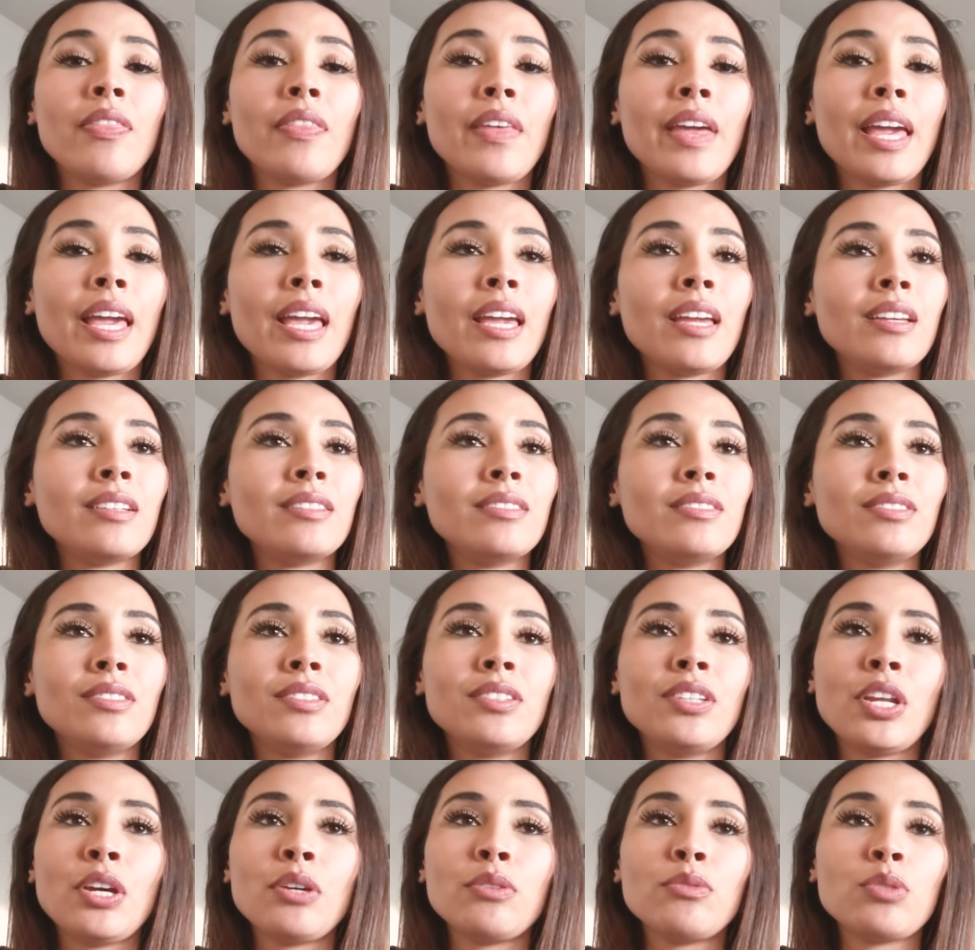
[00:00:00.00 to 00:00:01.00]
They,
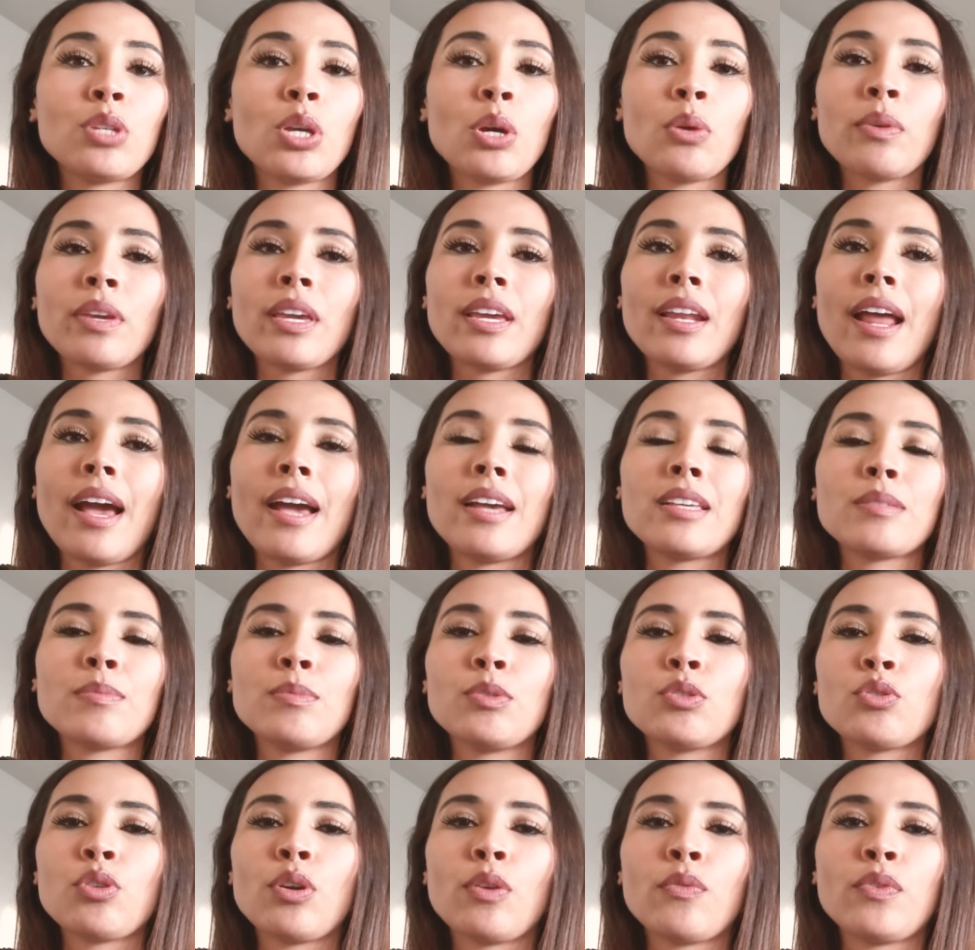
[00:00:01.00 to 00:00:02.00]
you know, don't get
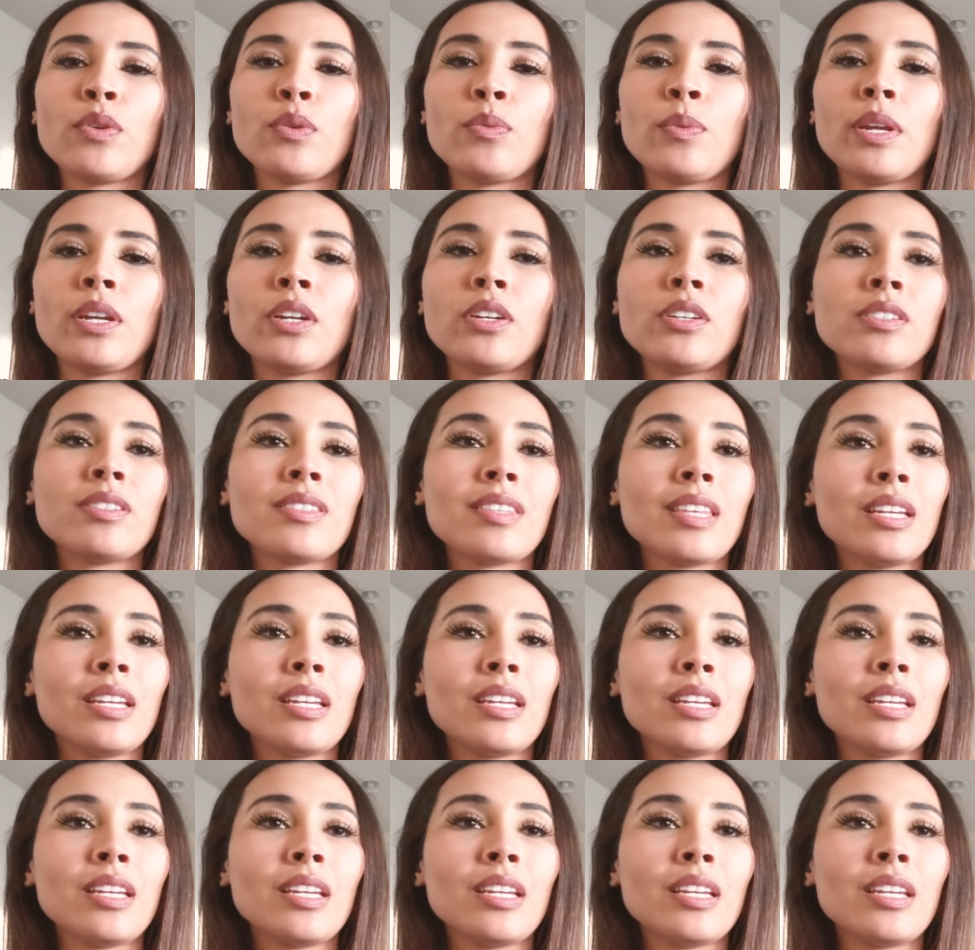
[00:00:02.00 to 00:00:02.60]
Heisman Trophy winners.